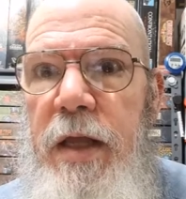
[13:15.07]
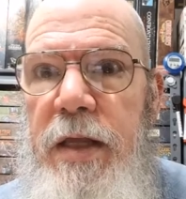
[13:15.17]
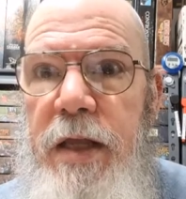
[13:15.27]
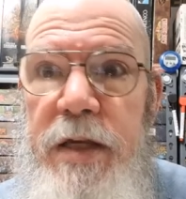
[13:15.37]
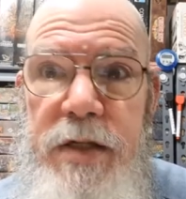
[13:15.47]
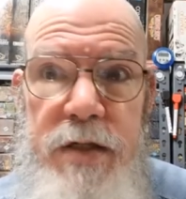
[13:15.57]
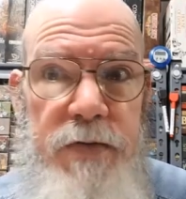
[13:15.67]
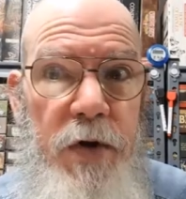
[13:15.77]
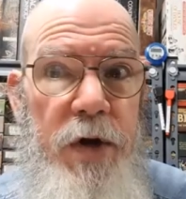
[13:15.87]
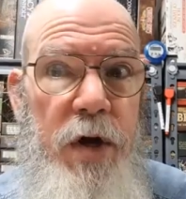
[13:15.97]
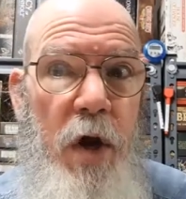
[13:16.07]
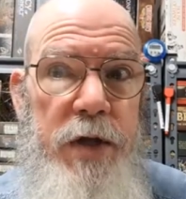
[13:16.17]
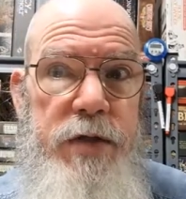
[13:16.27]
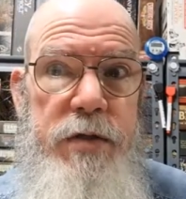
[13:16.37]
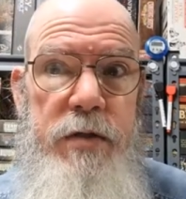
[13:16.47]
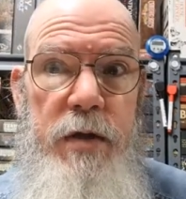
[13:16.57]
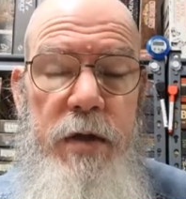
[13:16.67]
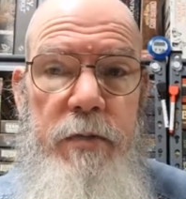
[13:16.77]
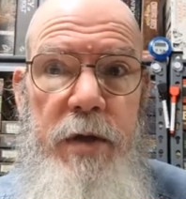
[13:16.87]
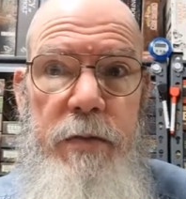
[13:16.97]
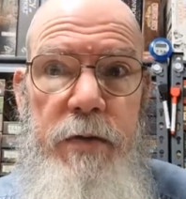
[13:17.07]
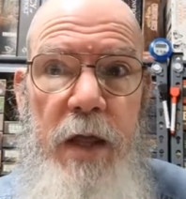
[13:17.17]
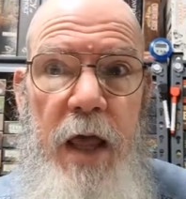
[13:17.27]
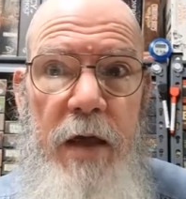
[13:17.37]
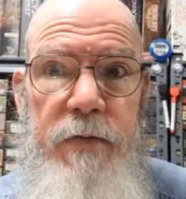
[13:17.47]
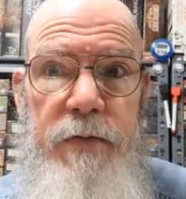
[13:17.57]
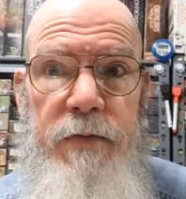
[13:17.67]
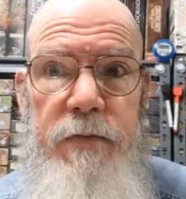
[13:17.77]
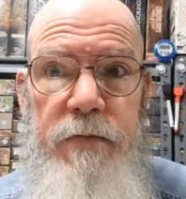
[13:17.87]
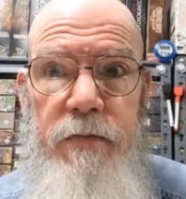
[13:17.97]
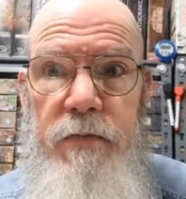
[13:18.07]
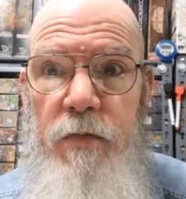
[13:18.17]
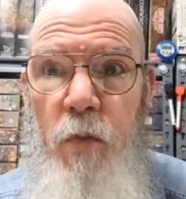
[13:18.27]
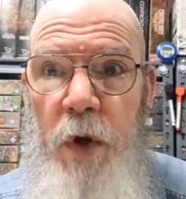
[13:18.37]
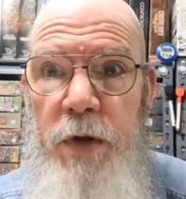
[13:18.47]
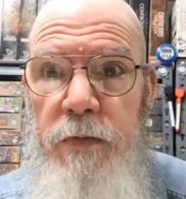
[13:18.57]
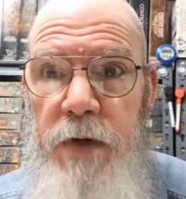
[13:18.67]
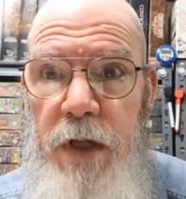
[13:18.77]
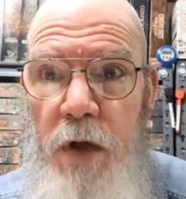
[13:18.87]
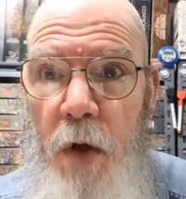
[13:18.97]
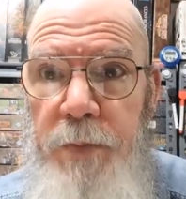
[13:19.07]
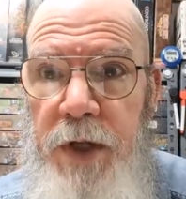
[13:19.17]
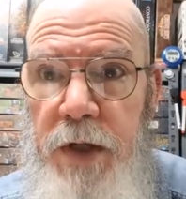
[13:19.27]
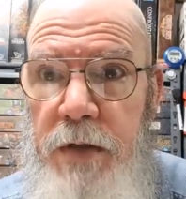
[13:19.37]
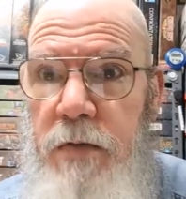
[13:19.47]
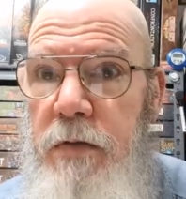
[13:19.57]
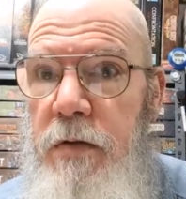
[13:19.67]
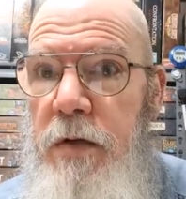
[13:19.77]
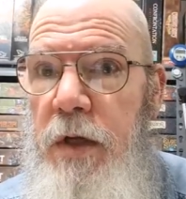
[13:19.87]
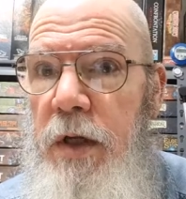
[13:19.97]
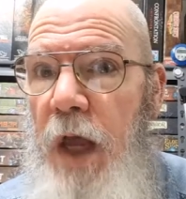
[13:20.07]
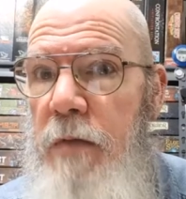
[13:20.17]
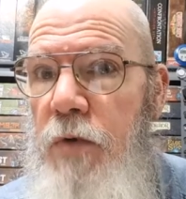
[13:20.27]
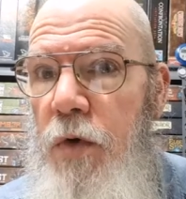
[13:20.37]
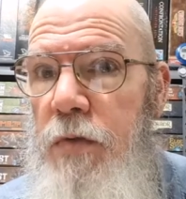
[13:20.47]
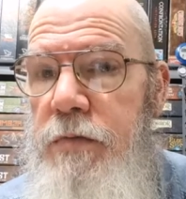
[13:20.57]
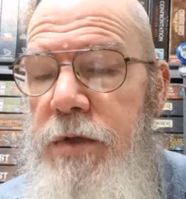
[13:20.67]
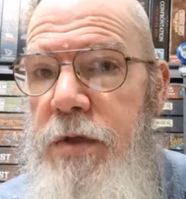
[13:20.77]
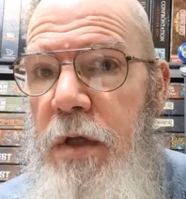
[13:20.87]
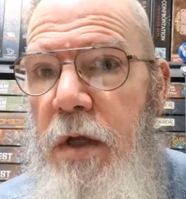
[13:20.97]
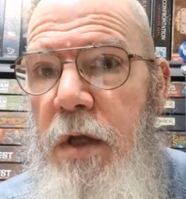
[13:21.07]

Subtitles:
yes, it's very nice that people have wonderfully opulent game rooms,